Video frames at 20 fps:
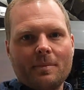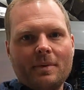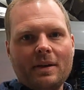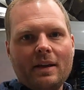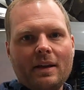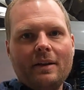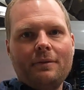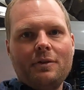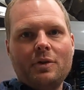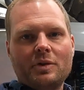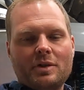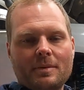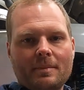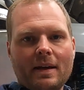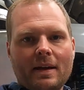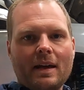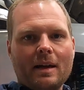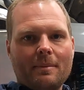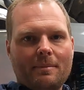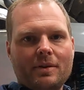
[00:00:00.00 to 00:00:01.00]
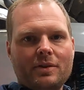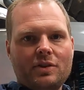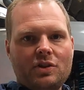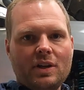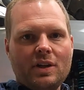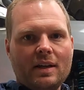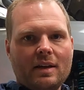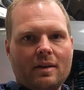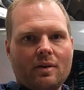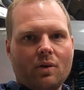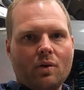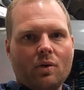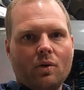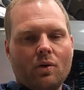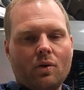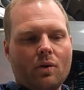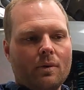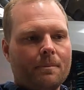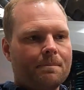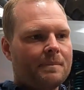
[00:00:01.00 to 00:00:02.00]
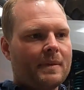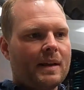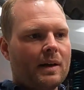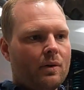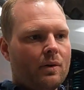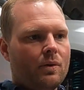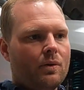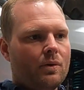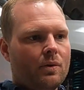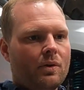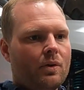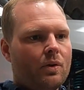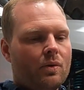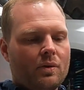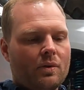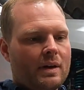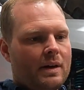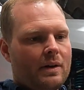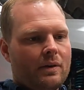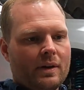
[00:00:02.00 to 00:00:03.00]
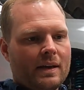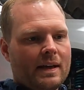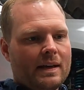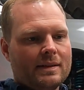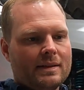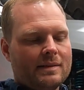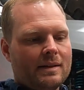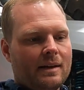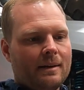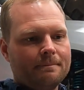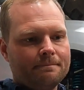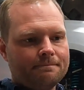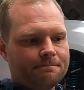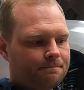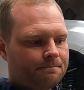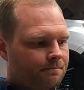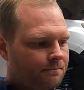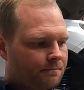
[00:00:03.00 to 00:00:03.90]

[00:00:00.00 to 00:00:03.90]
But if you were to make up a jig or or or, or get um,